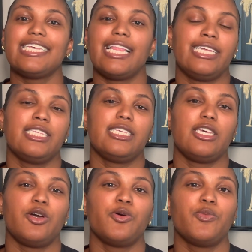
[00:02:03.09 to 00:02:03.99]

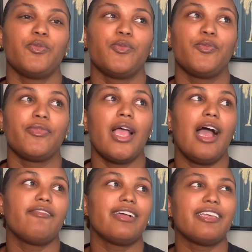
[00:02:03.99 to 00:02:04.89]
Silencio.
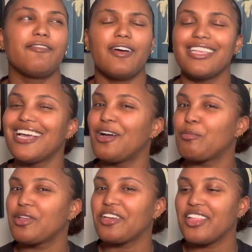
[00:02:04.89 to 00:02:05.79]
I find it funny how I'm
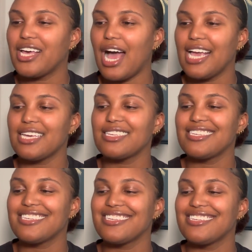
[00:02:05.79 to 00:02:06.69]
putting all the hikes
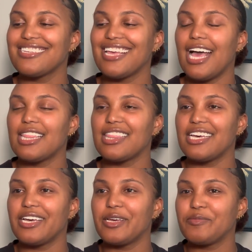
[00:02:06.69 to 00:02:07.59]
at
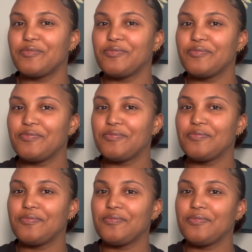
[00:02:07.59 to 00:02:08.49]

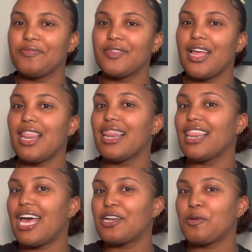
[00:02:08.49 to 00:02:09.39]
the
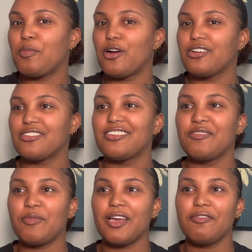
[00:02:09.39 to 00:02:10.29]
latter parts of
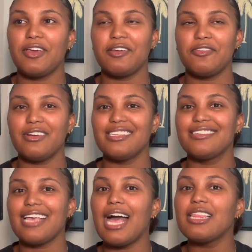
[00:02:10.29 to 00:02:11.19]
my favorites.
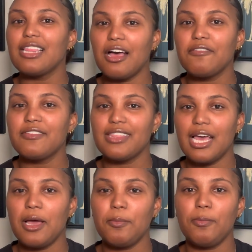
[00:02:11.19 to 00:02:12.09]
I loved
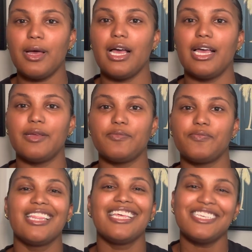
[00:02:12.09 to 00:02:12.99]
them, but
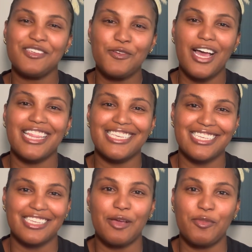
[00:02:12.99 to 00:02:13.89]
this is why this
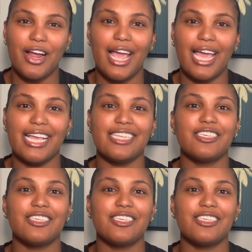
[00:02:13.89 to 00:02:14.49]
is number 8.